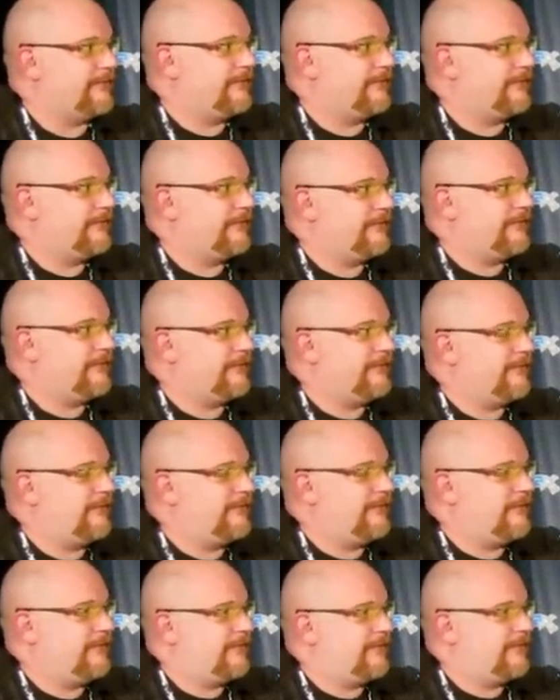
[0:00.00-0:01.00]

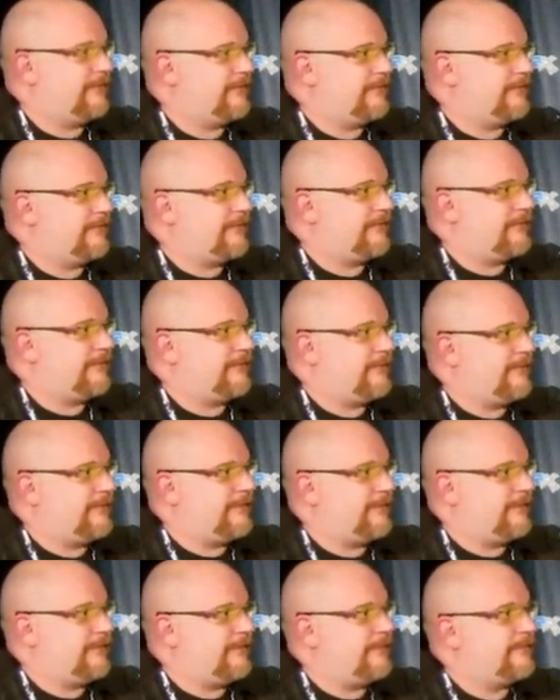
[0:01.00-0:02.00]

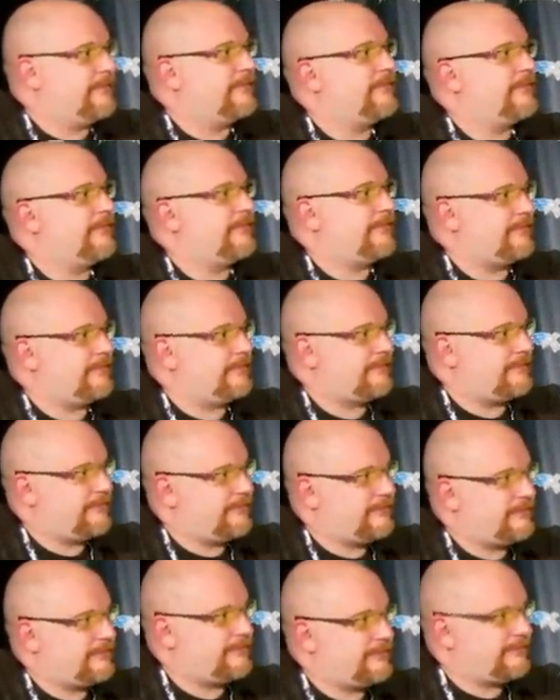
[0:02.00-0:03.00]

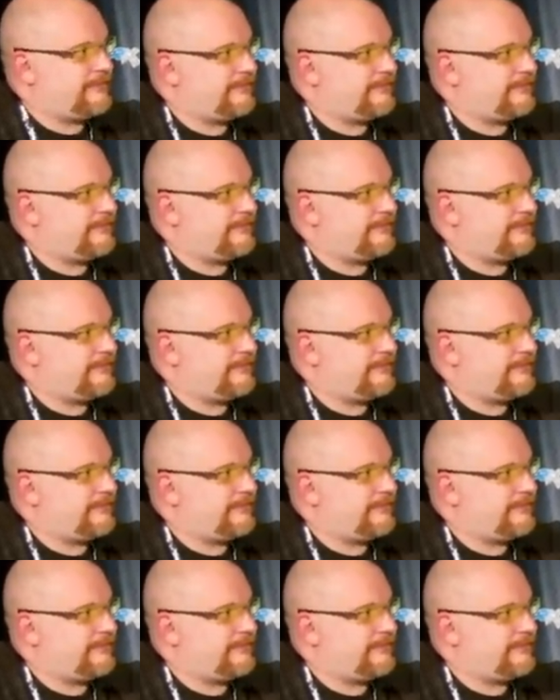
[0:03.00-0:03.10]
This person isn't speaking.